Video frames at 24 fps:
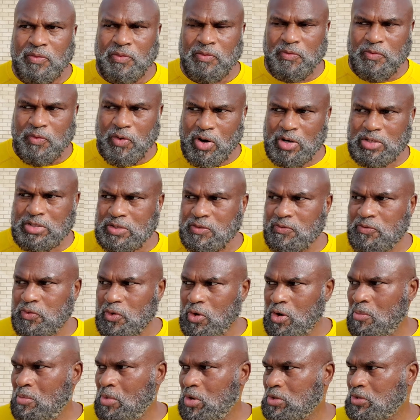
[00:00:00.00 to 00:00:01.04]
first and
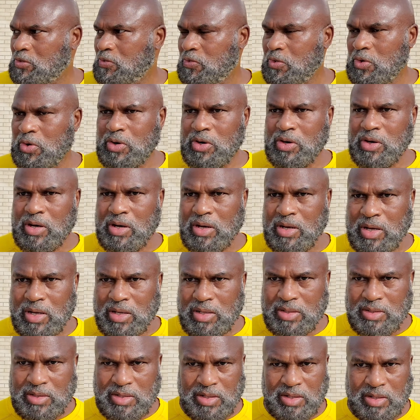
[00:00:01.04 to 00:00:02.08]
foremost for
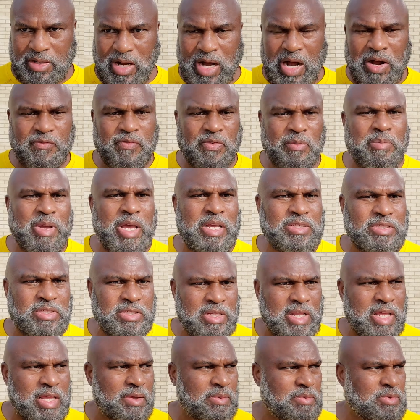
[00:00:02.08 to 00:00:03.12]
the confirmation
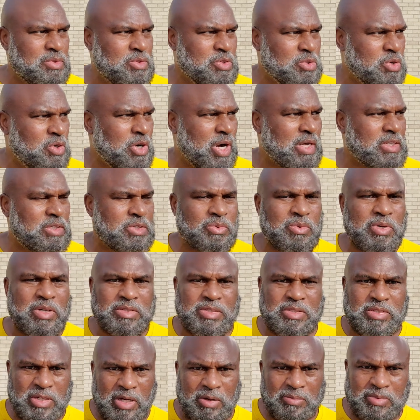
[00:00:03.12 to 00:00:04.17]
that you are doing
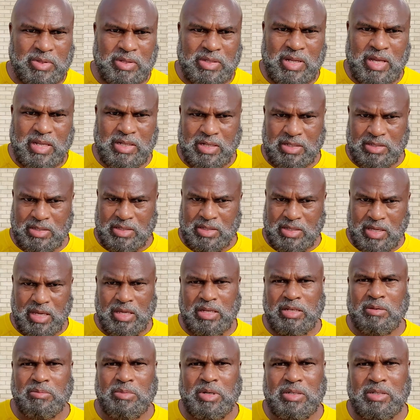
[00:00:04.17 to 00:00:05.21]
something that the
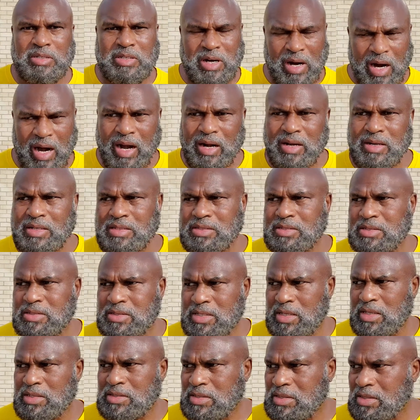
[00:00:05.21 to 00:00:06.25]
kingdom of darkness
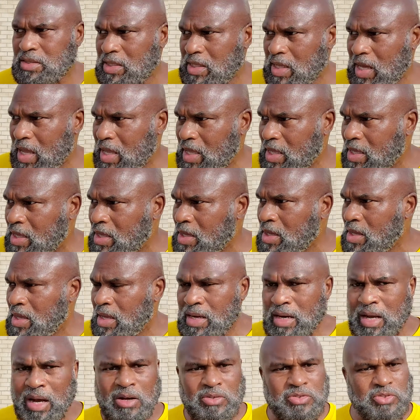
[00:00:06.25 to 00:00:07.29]
doesn't like
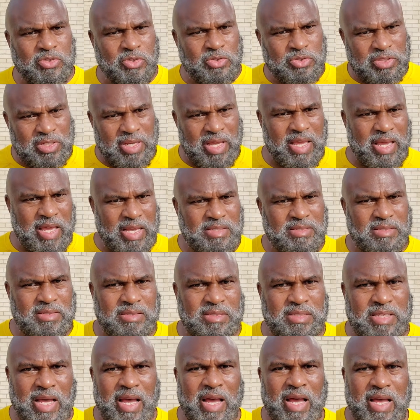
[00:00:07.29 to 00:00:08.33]
and also to
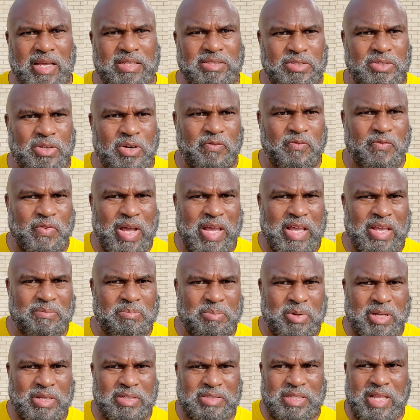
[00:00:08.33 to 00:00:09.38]
exercise your faith
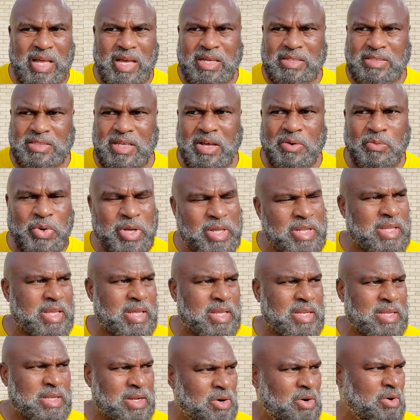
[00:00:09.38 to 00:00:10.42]
because like i said we
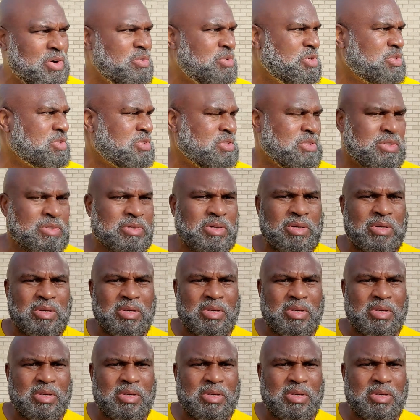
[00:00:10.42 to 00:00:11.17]
didn't know it was a